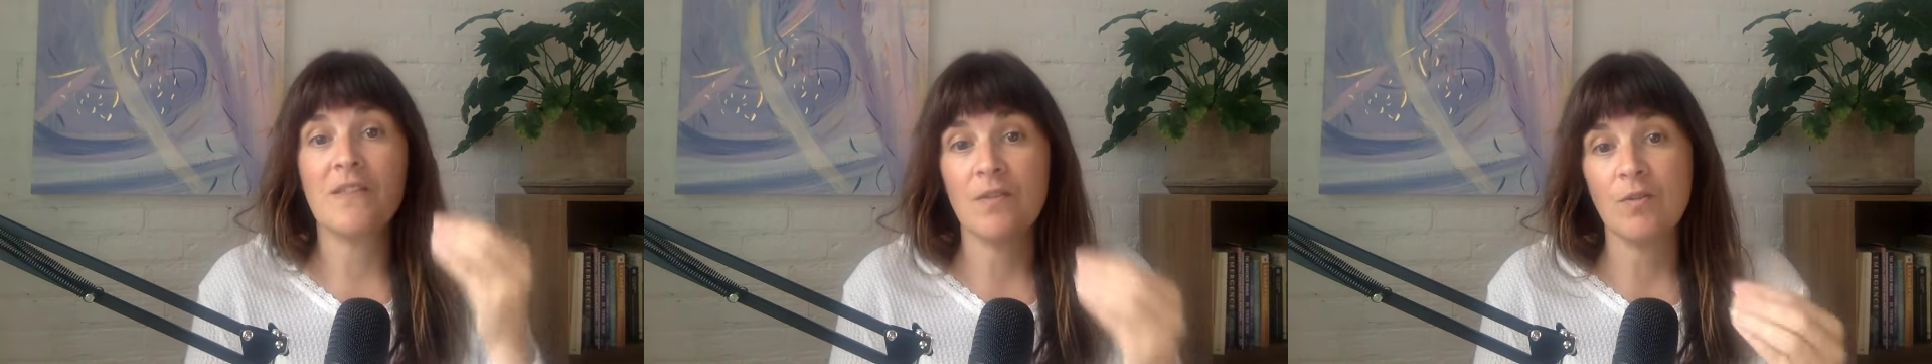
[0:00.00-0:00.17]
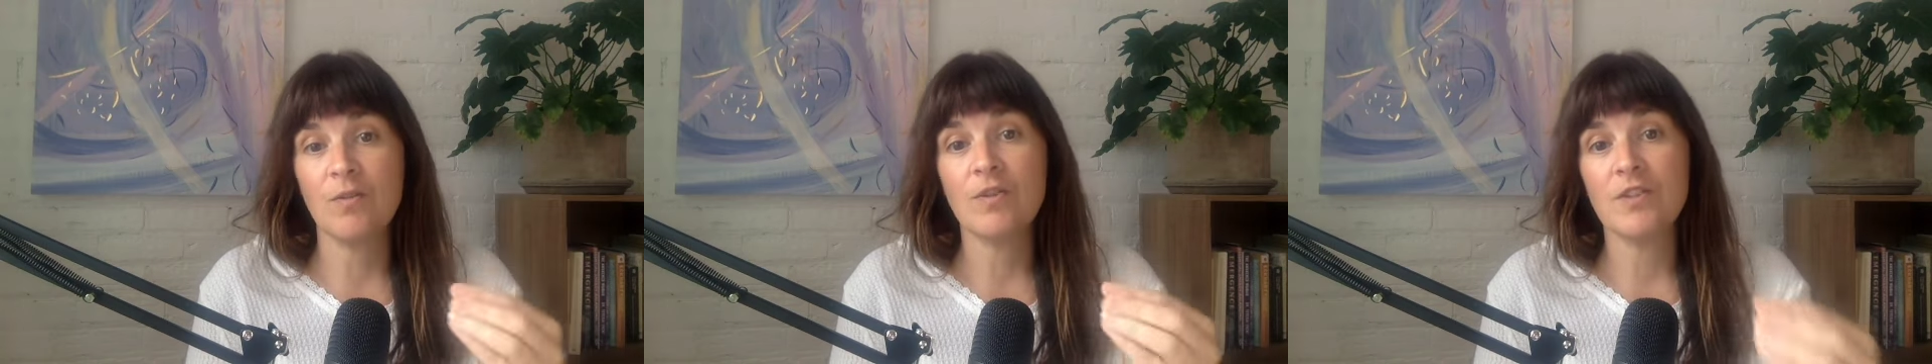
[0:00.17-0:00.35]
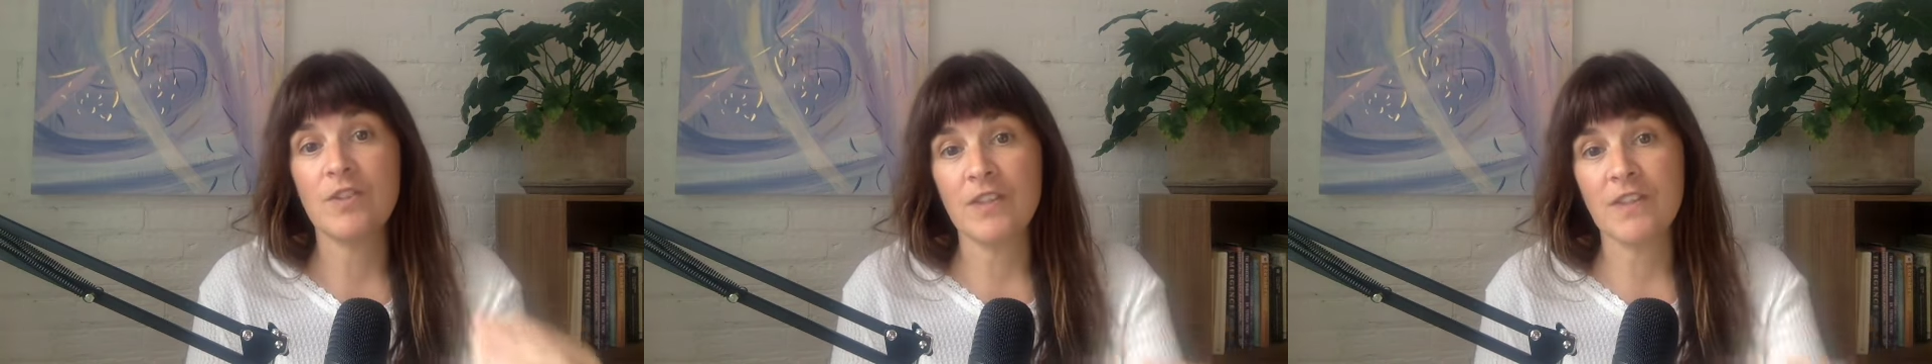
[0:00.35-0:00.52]

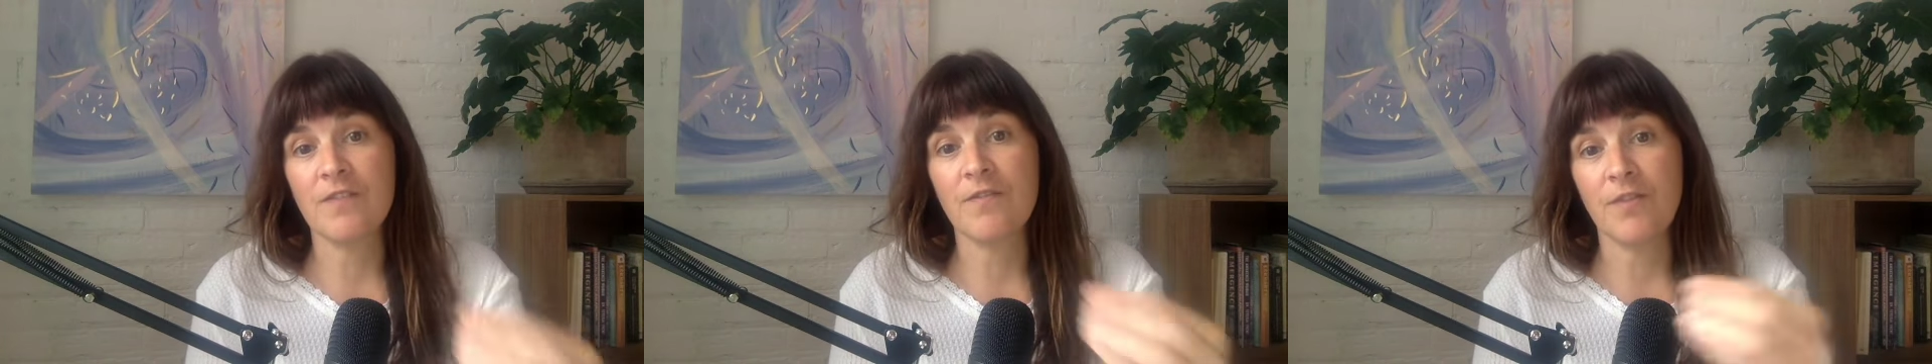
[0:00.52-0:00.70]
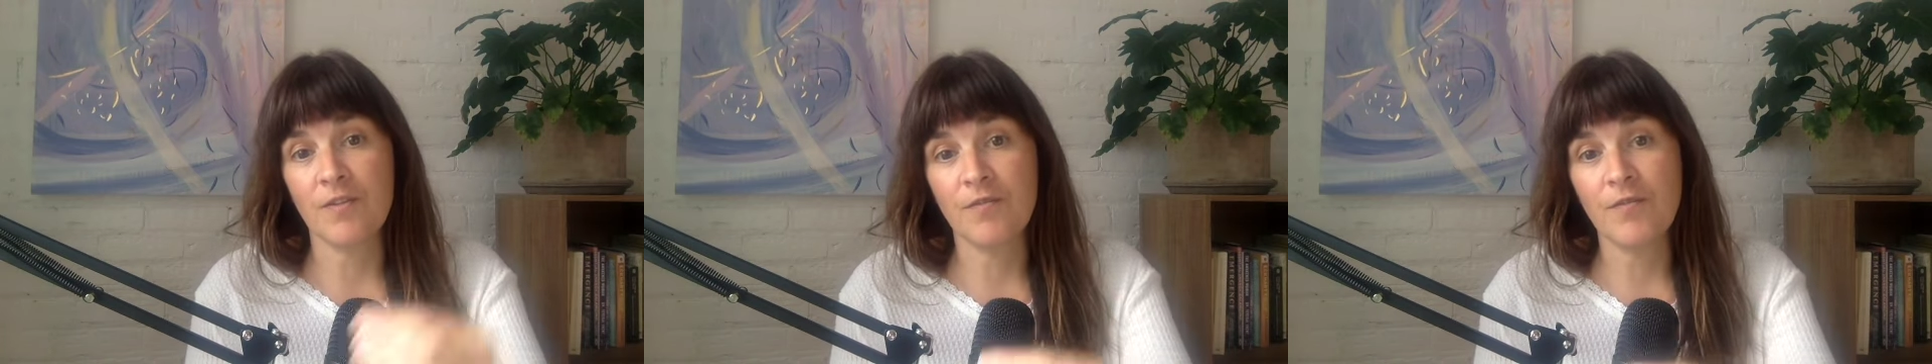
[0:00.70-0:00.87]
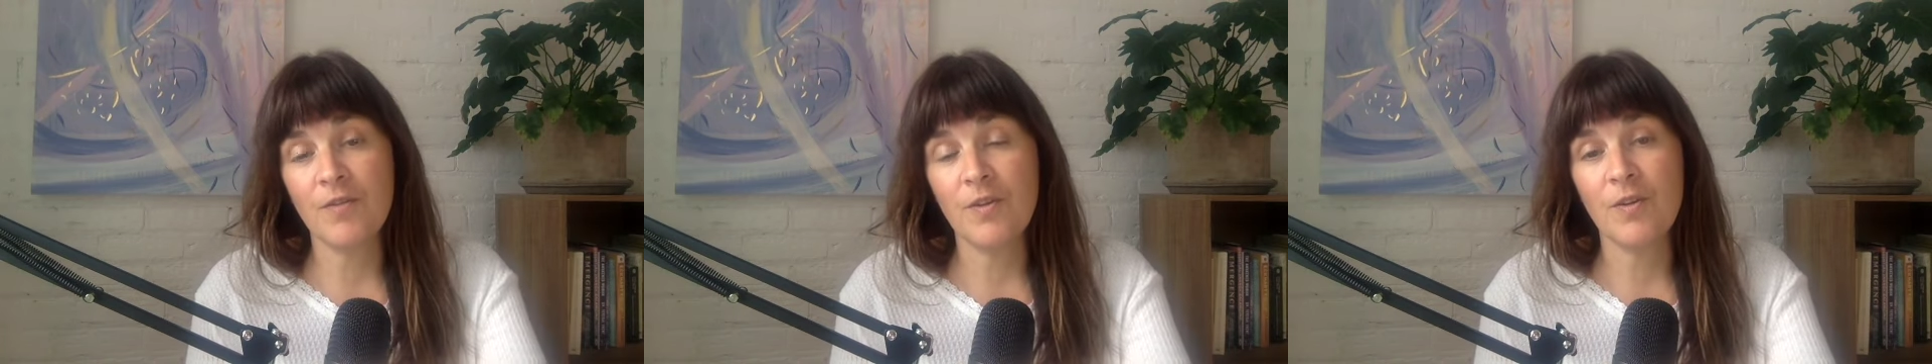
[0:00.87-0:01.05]
slaughtered
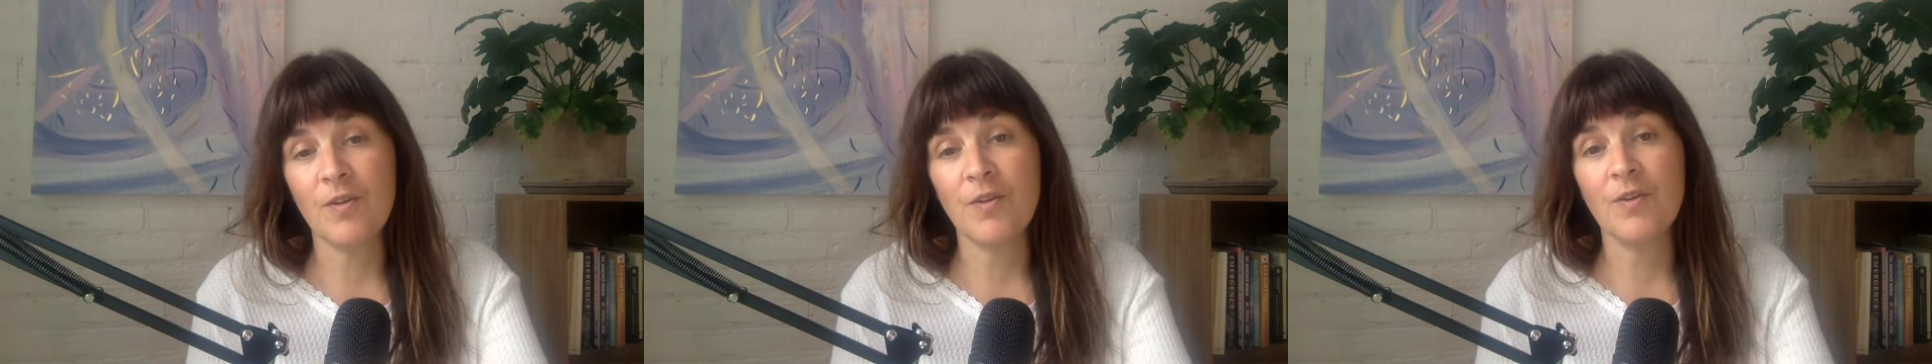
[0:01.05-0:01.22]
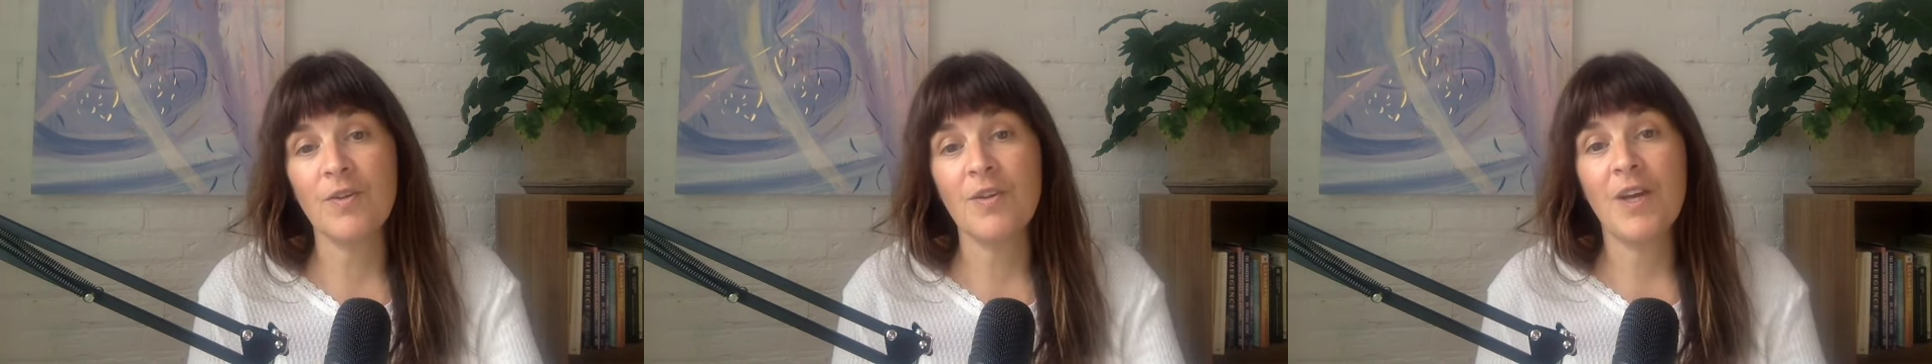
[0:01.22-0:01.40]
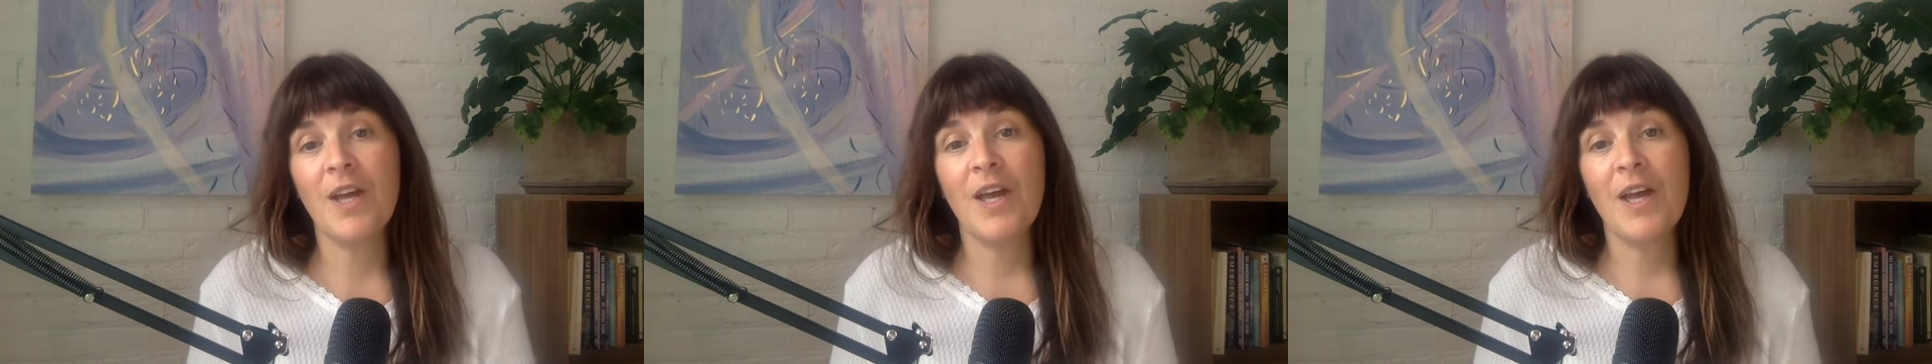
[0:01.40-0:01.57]
for
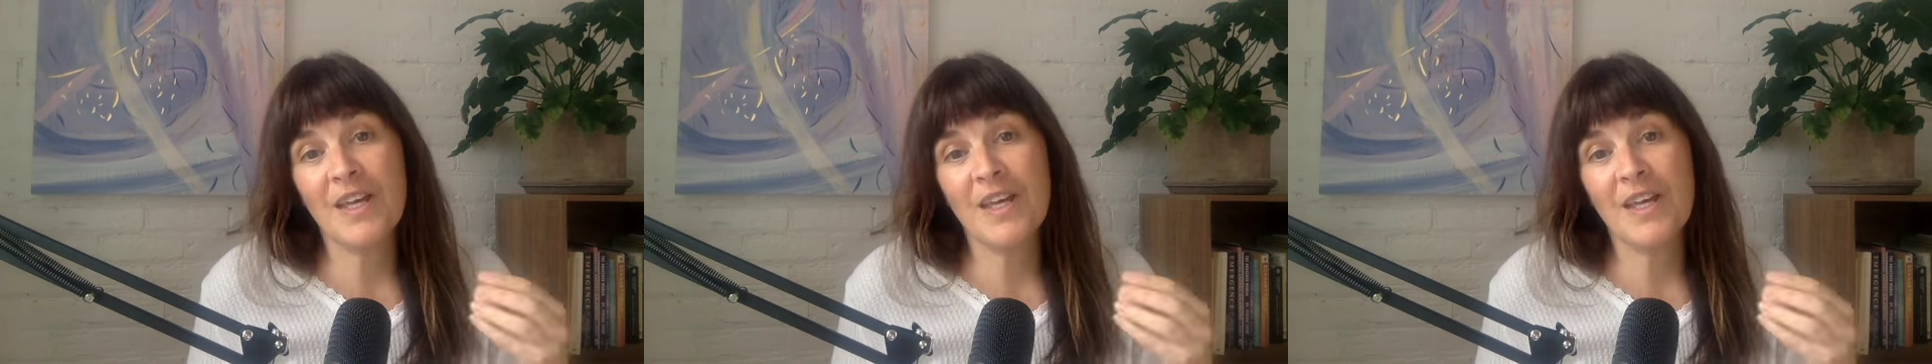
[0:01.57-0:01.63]
food.